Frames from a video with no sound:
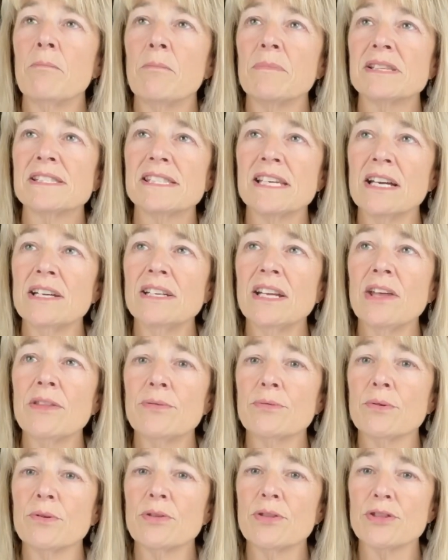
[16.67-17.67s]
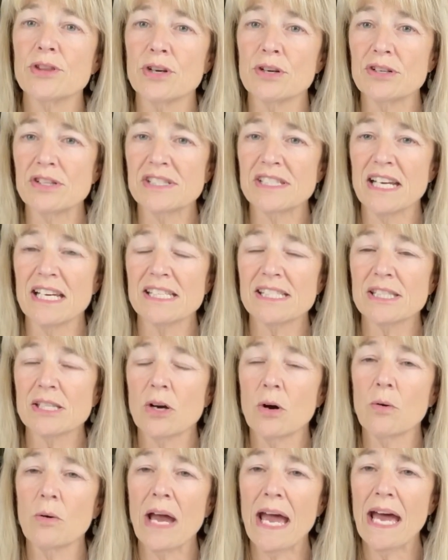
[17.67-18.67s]
Sunday through Thursday.
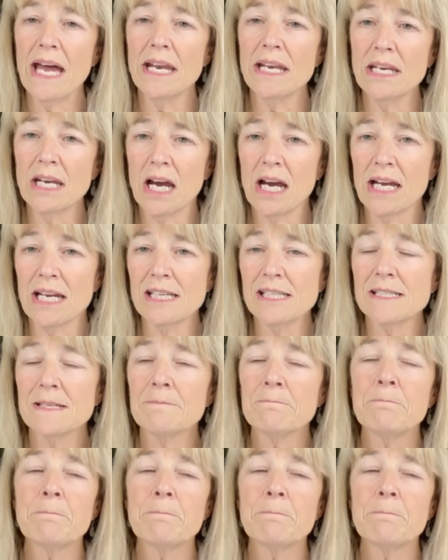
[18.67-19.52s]
So at night,